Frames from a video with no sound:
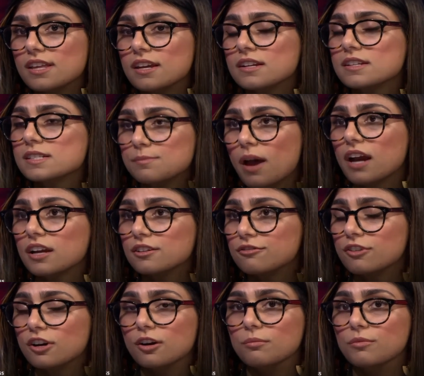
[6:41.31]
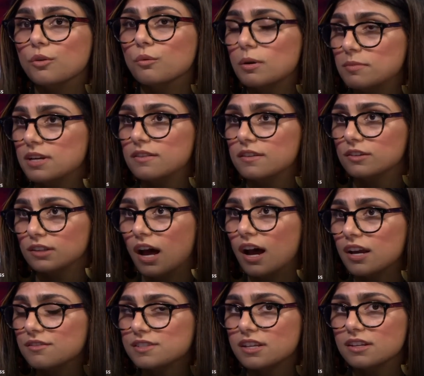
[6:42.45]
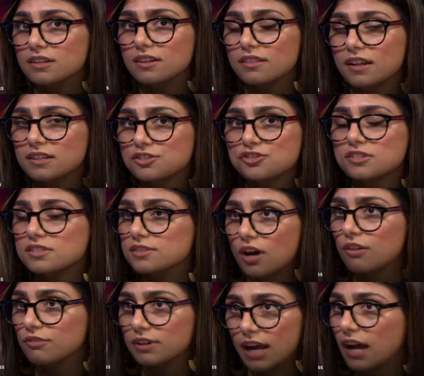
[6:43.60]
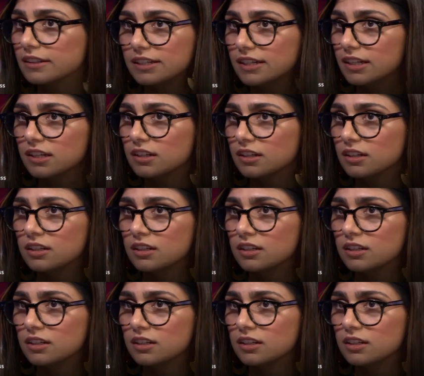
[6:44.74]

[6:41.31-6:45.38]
they expect from the women in their lives, and that's just not reality.